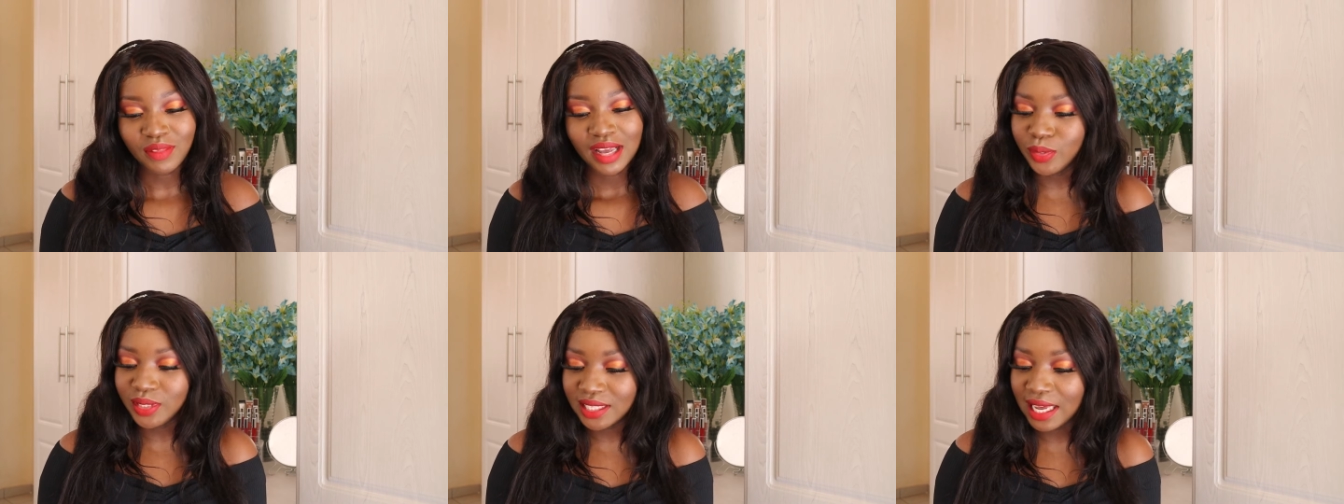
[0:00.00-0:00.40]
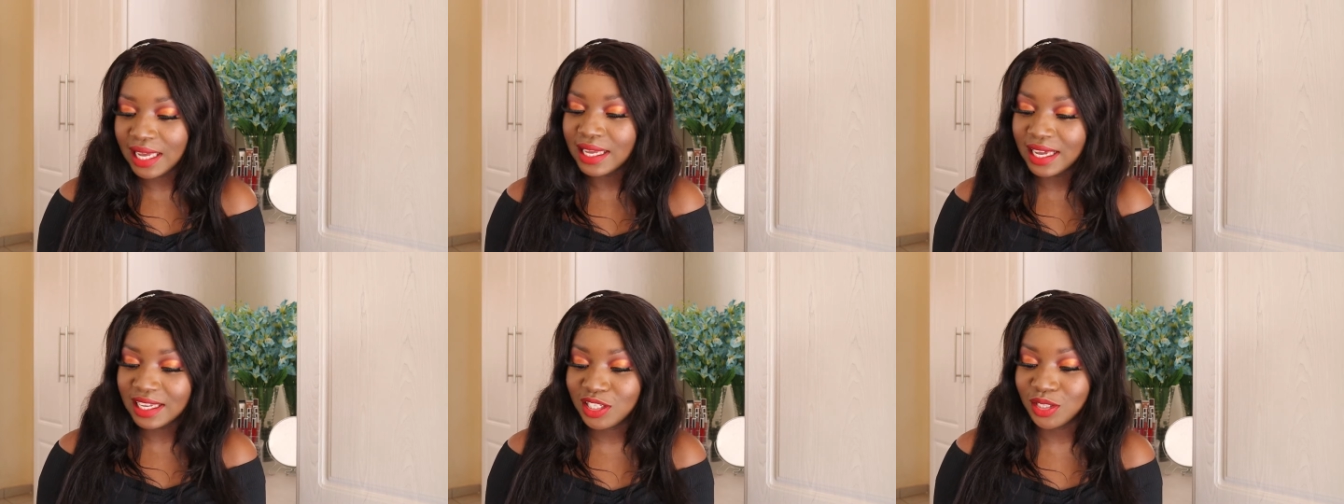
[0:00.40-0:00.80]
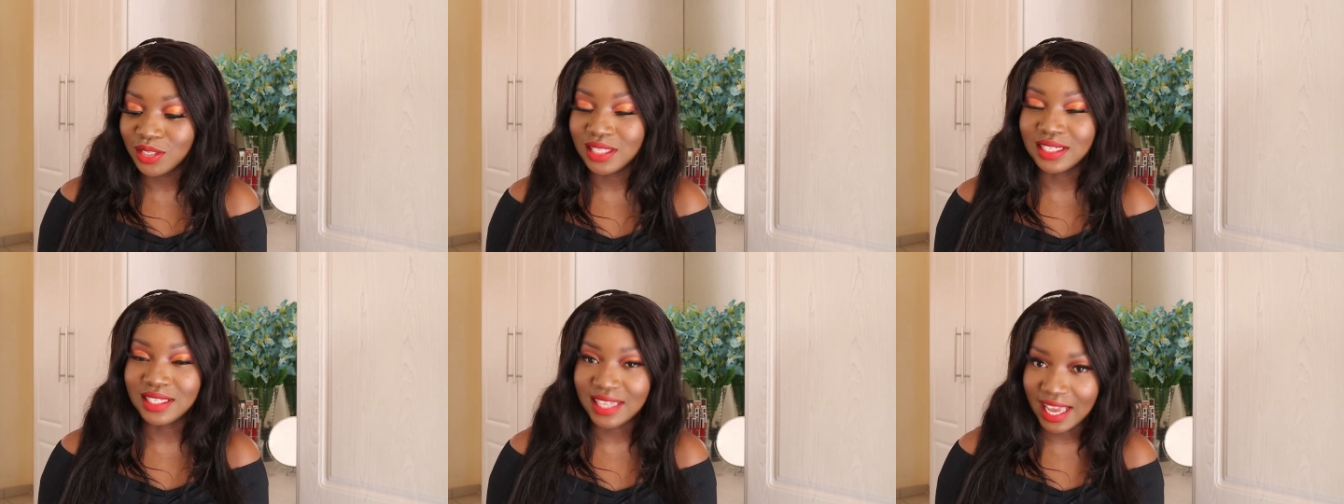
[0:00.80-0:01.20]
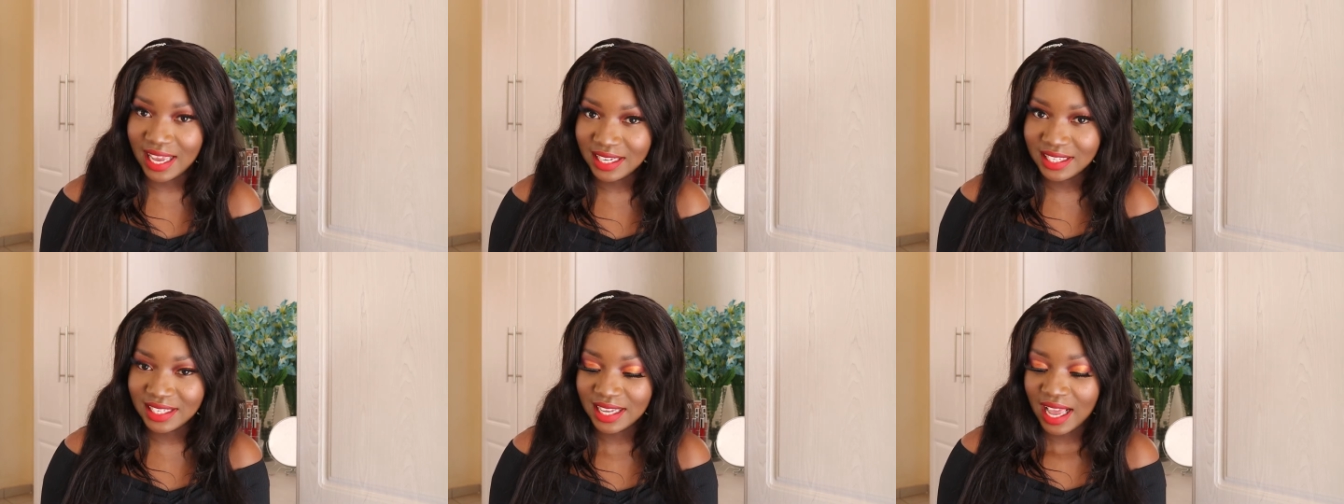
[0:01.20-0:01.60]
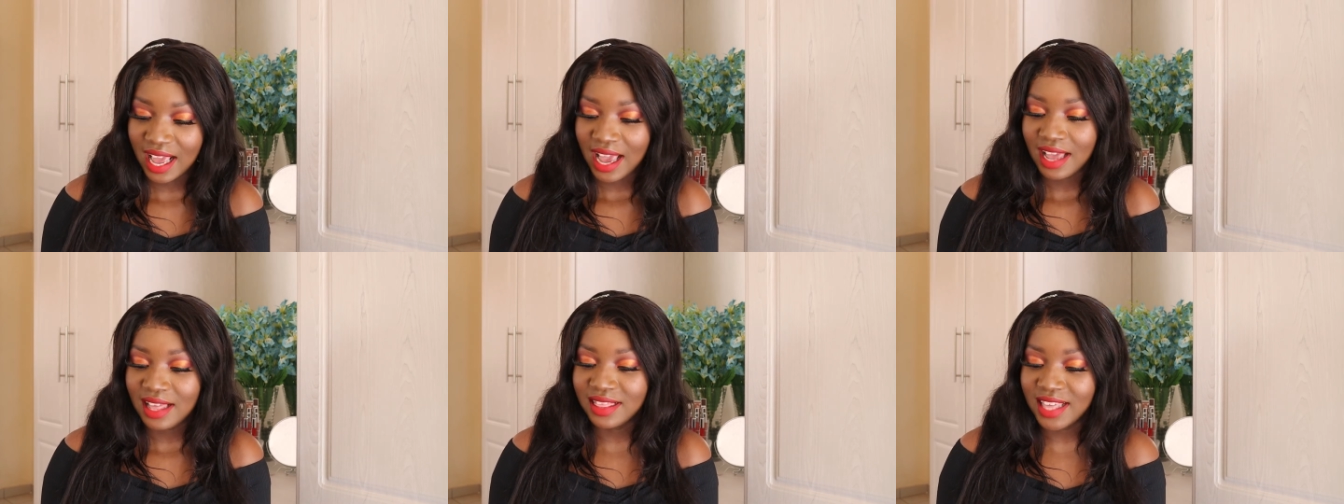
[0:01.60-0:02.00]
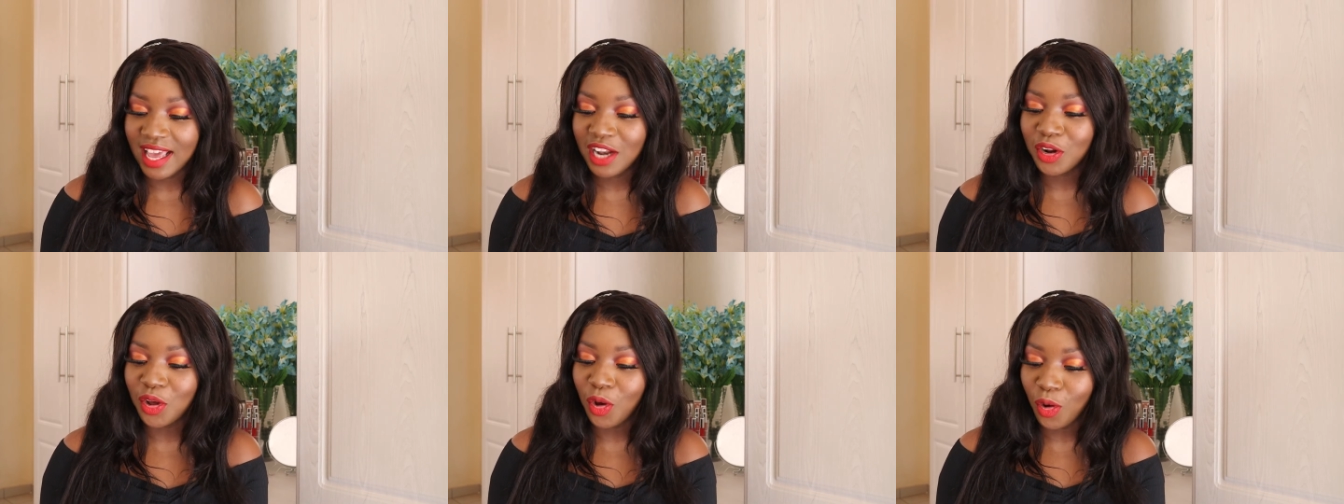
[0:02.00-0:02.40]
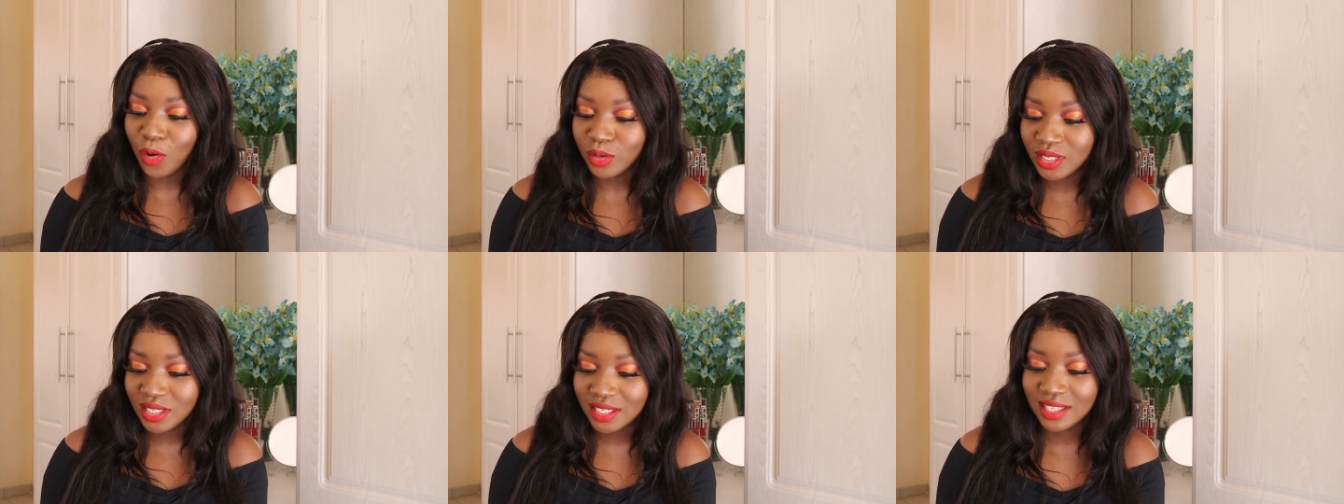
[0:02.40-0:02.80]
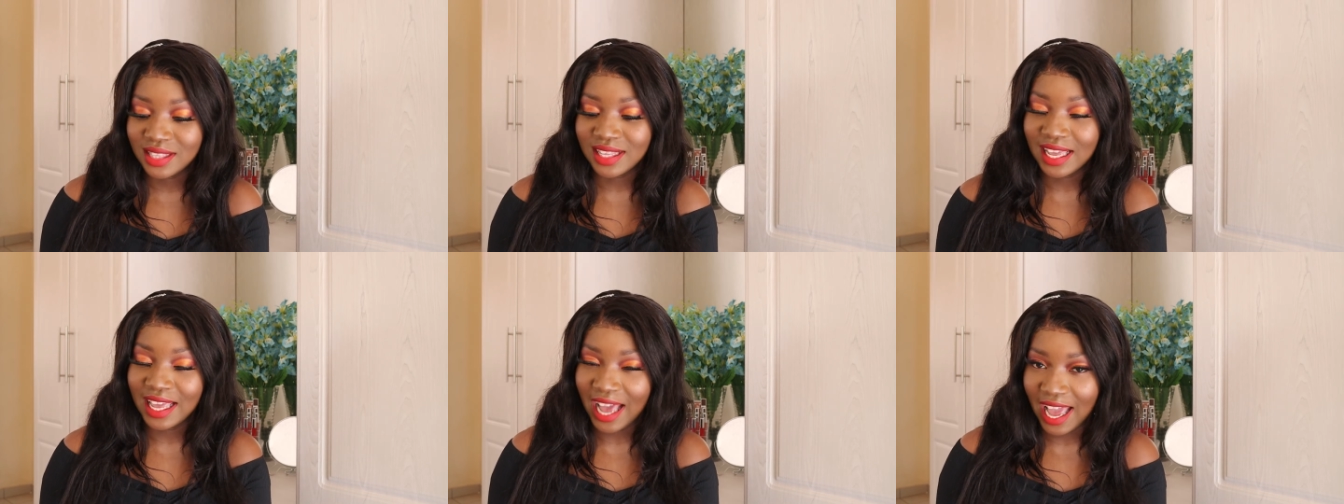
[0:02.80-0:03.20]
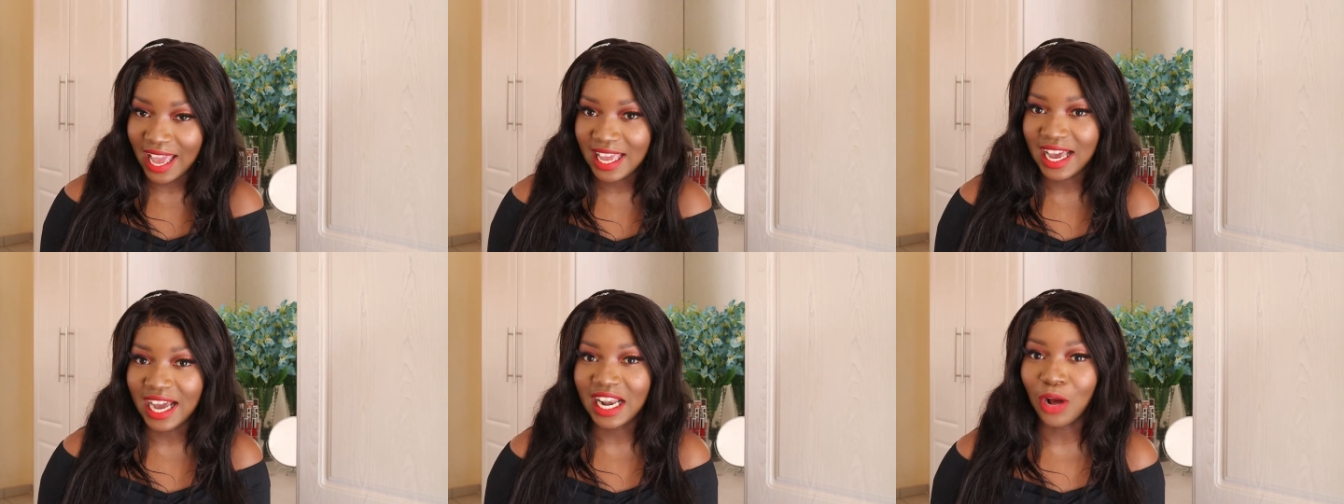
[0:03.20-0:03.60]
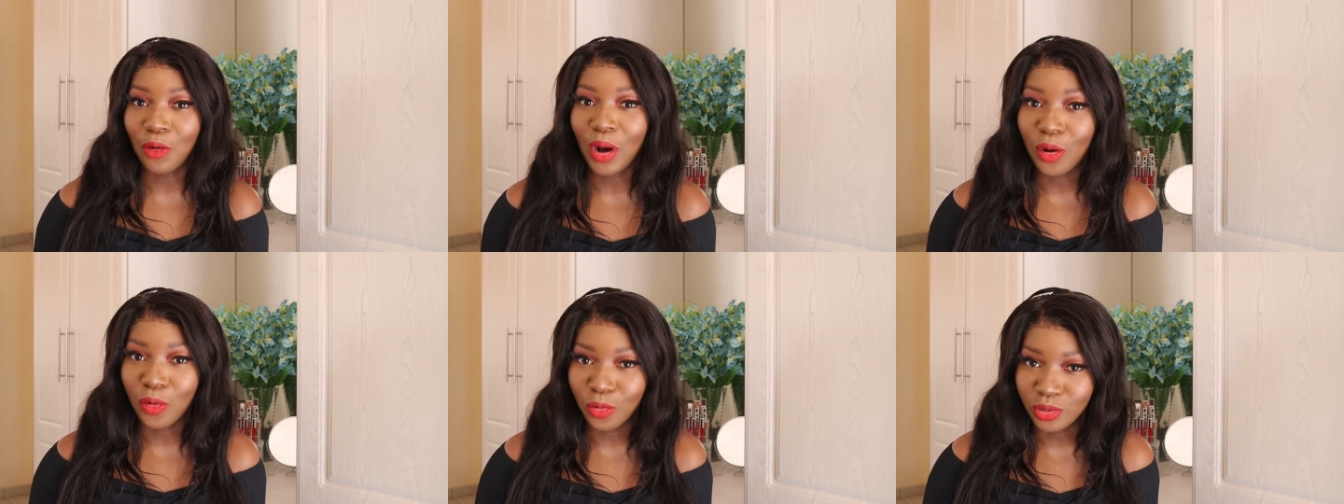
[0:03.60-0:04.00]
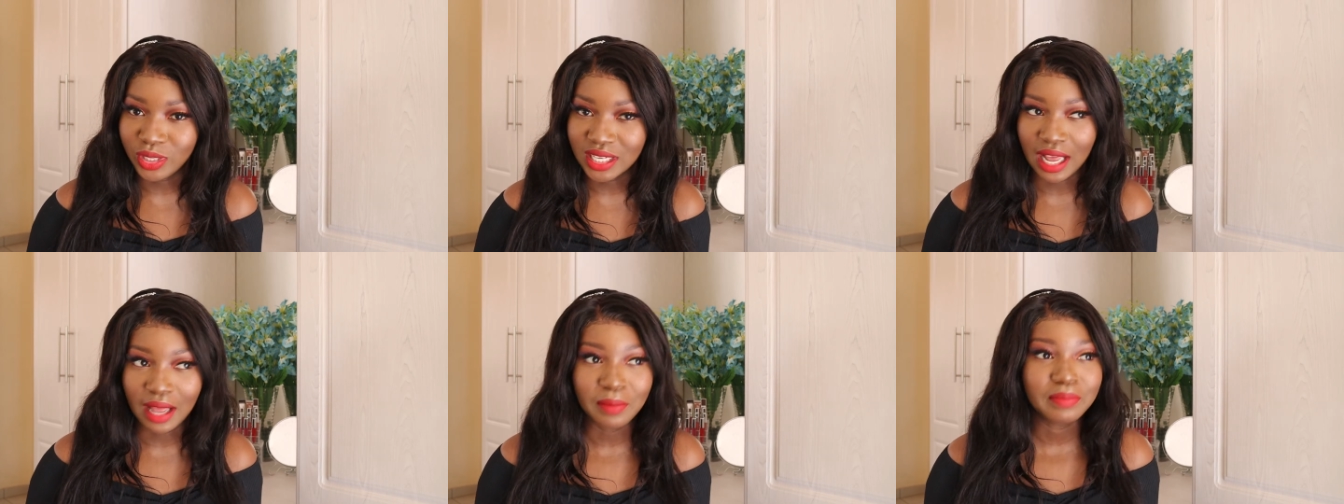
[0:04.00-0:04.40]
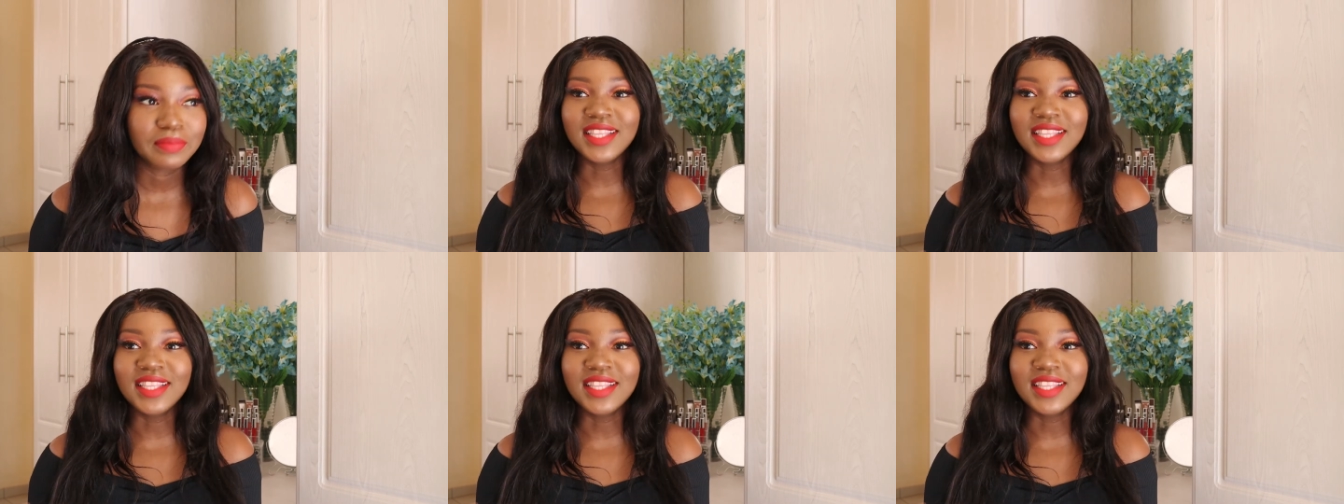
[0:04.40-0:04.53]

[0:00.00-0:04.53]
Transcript: You say yes to the date, then ghost the guy Kanawa Guta.